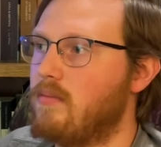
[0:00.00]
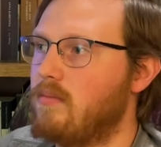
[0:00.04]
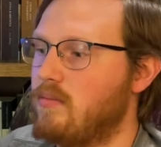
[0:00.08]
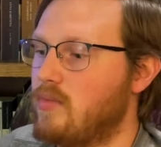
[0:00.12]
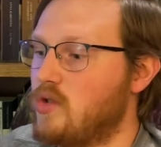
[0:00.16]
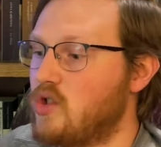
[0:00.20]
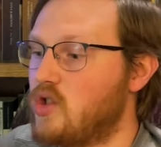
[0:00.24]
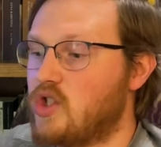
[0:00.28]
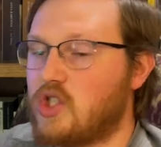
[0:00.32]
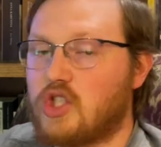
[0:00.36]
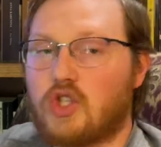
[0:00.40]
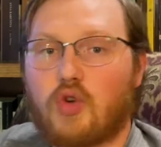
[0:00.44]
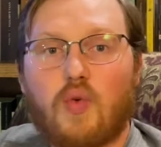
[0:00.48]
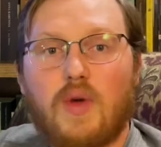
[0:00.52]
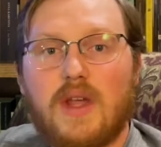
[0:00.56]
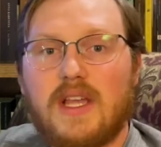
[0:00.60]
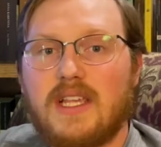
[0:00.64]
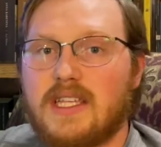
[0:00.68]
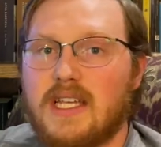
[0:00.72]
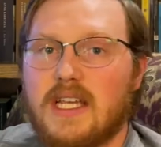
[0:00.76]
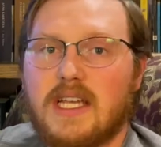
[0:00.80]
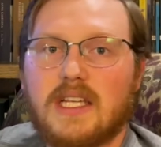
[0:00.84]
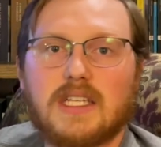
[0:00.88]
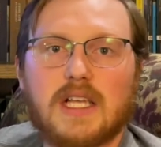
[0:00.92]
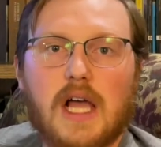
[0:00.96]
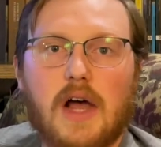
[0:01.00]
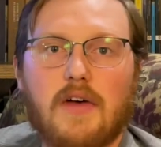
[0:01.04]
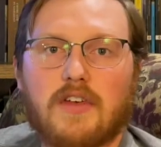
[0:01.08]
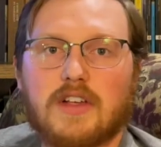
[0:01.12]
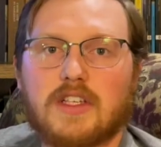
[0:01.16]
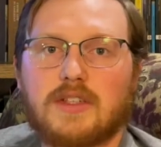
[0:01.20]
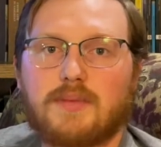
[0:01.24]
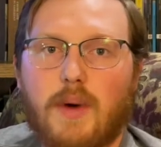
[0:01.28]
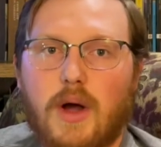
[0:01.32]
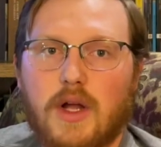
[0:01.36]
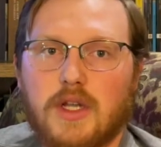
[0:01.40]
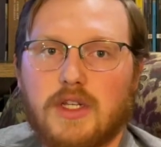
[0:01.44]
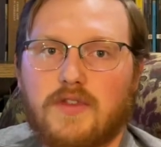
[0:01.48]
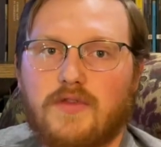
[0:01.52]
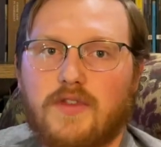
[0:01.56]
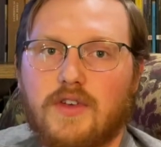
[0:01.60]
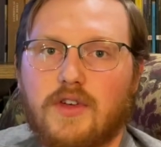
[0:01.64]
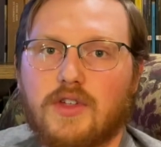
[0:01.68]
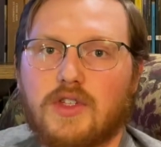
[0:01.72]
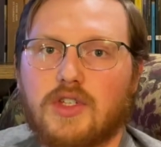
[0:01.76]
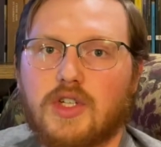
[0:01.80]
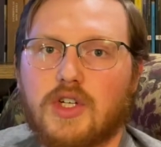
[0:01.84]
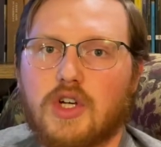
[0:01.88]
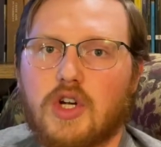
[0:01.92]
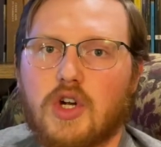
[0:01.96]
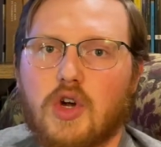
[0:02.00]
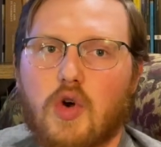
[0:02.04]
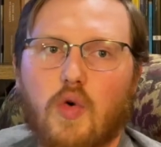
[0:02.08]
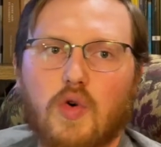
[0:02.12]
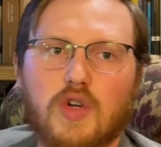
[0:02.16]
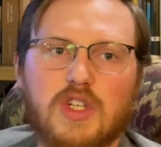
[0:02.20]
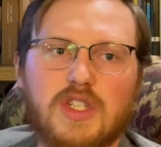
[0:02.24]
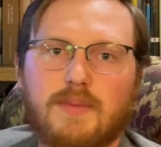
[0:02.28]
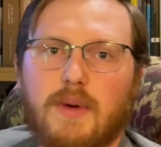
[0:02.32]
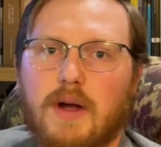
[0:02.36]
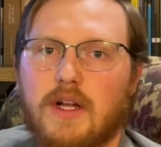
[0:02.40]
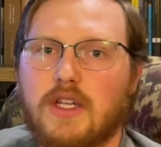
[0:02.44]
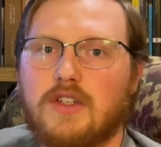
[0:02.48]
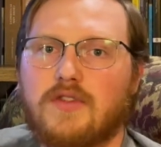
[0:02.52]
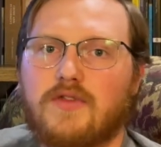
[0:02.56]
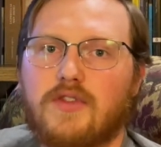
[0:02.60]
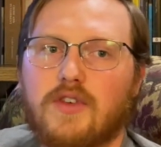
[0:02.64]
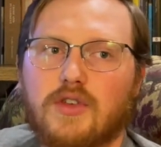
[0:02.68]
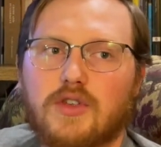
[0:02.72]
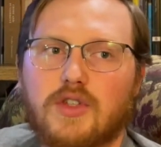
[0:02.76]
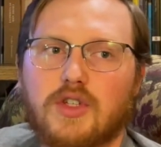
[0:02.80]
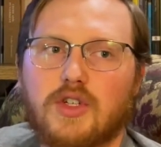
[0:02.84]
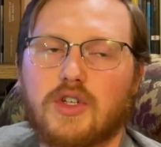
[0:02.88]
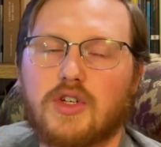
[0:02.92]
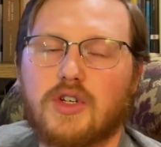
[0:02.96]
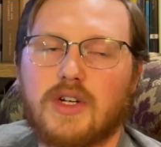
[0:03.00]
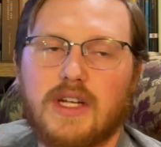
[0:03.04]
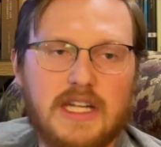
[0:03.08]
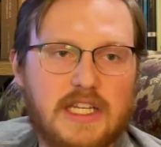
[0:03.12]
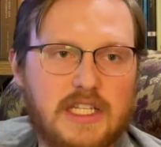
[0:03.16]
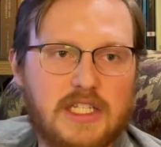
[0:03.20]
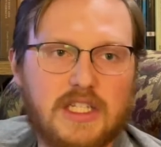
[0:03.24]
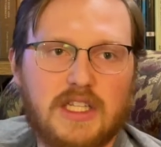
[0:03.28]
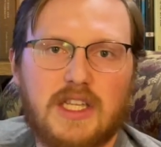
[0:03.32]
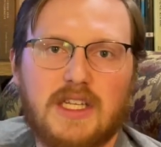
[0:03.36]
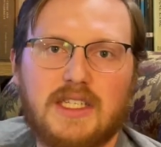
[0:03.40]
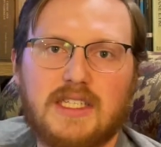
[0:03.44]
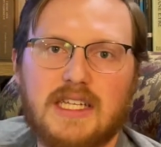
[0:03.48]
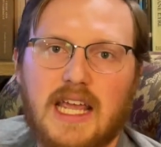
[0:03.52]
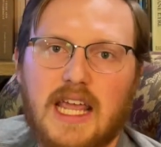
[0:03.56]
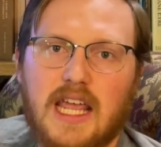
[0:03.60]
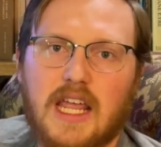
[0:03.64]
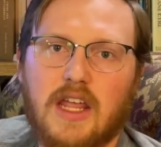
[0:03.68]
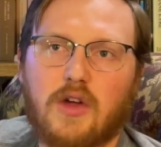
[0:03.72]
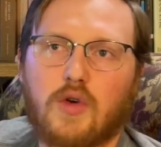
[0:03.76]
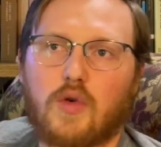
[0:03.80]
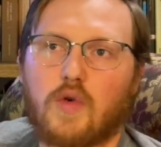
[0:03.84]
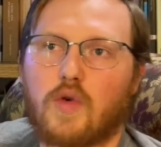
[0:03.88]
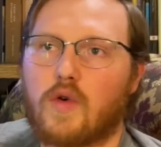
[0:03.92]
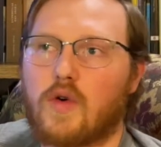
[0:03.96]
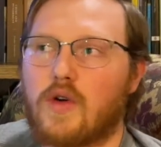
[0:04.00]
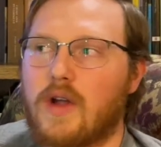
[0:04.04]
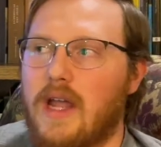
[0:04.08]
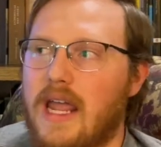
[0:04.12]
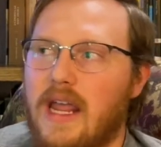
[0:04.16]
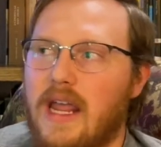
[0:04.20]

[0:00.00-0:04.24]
squeezings of a sponge filter or sponge filter into the tank or hang